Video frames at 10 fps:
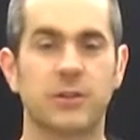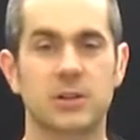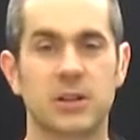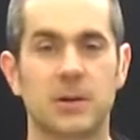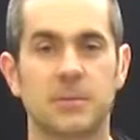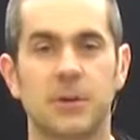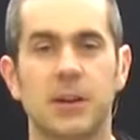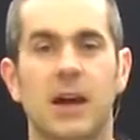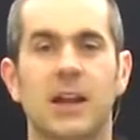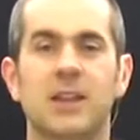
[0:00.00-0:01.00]
for
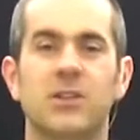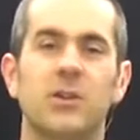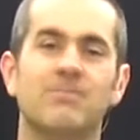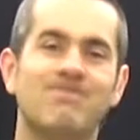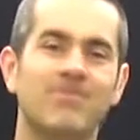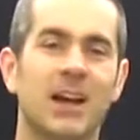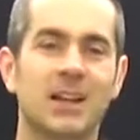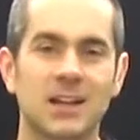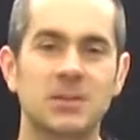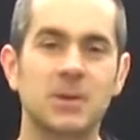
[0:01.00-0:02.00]
example, and I thought,
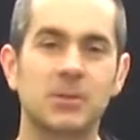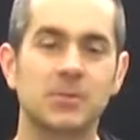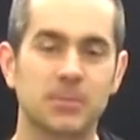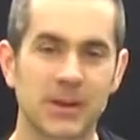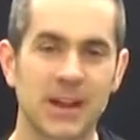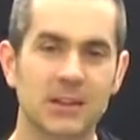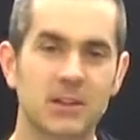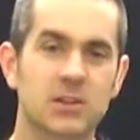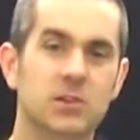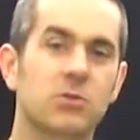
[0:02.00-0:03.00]
I'd like to be able to blend
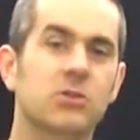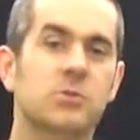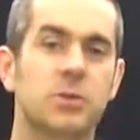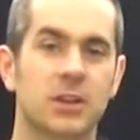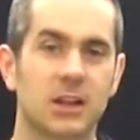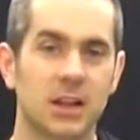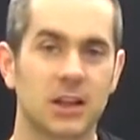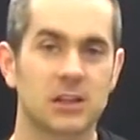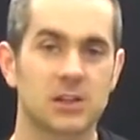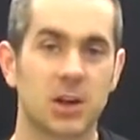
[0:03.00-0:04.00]
the distortion with the
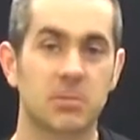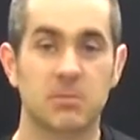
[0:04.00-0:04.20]
clean sound,